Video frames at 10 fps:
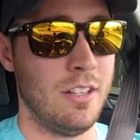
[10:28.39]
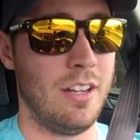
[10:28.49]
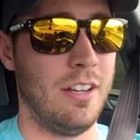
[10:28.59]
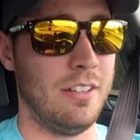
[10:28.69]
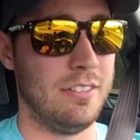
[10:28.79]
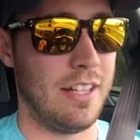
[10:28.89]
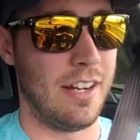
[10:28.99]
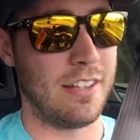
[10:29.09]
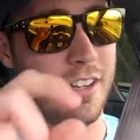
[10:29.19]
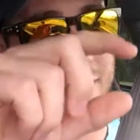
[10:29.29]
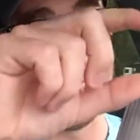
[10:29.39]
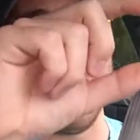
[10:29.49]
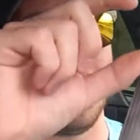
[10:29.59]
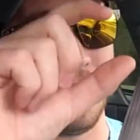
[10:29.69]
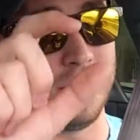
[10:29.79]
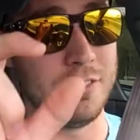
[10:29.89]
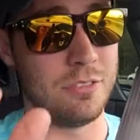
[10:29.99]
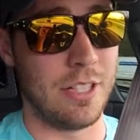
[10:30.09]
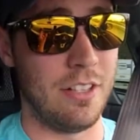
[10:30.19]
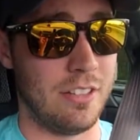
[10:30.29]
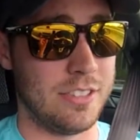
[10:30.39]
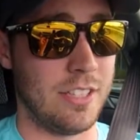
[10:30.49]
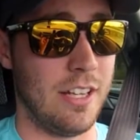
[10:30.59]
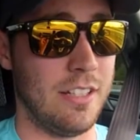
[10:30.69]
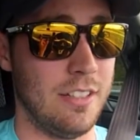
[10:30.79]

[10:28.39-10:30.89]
And I got the Xenon written on the side